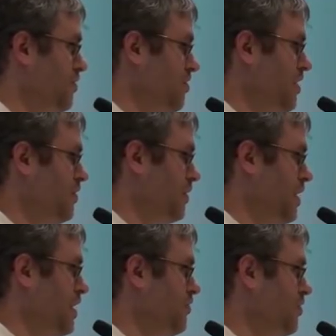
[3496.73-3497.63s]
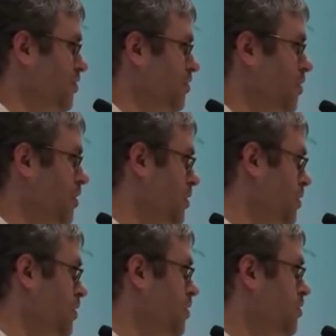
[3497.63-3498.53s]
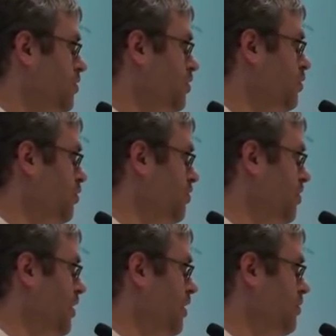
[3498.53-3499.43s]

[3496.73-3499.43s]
Instead, they're kind of just used